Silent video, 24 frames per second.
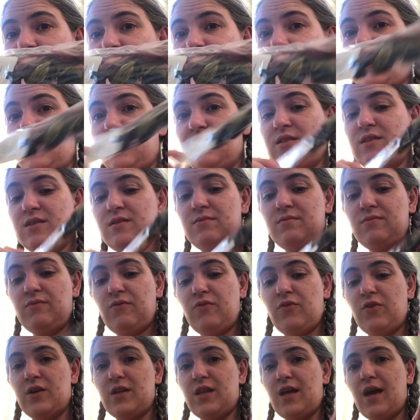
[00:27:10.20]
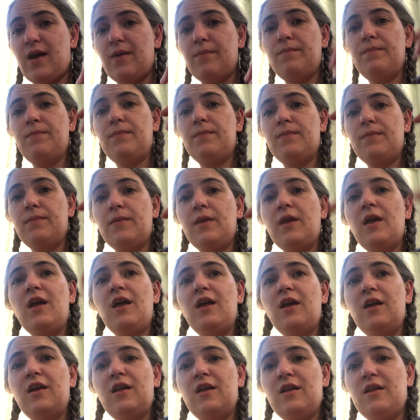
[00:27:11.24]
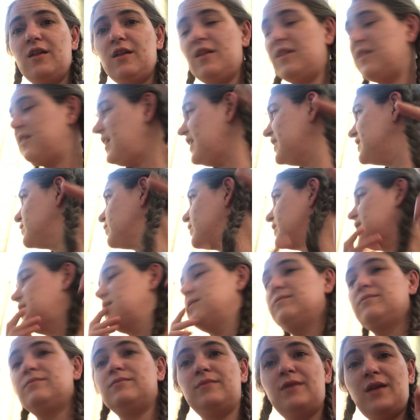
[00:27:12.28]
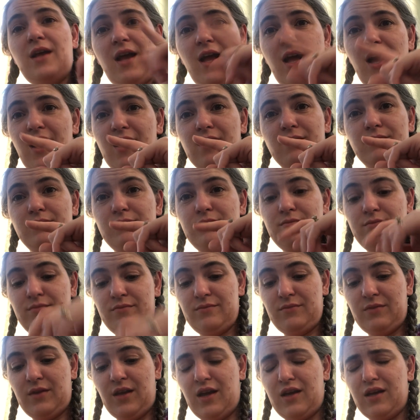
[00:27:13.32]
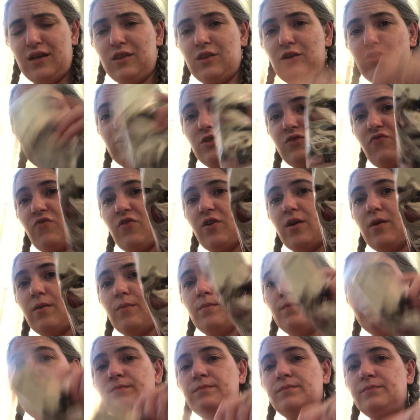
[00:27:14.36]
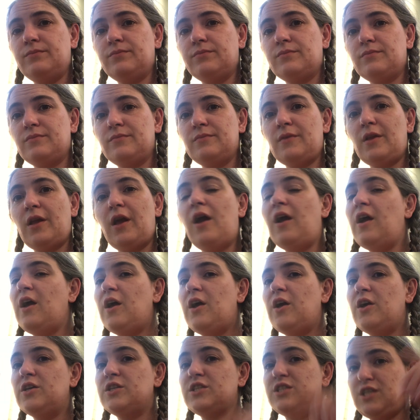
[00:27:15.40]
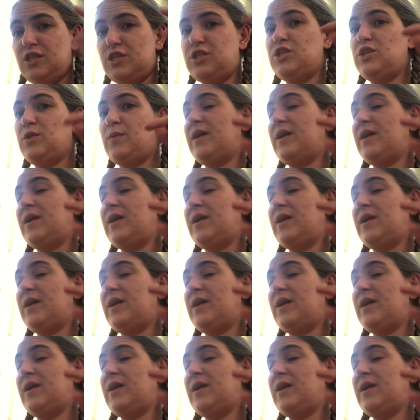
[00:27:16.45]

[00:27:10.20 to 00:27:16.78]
floss for that. That's where, I got those from Stitch New